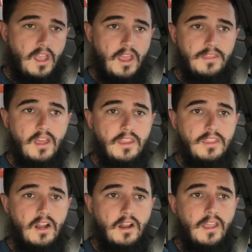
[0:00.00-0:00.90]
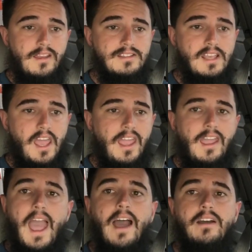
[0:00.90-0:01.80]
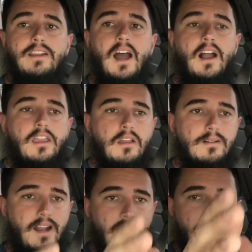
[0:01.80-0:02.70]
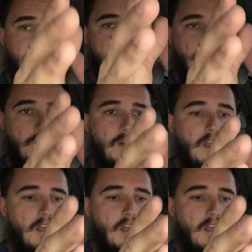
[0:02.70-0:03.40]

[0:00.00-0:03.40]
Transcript: and then there is an alley docking where I have to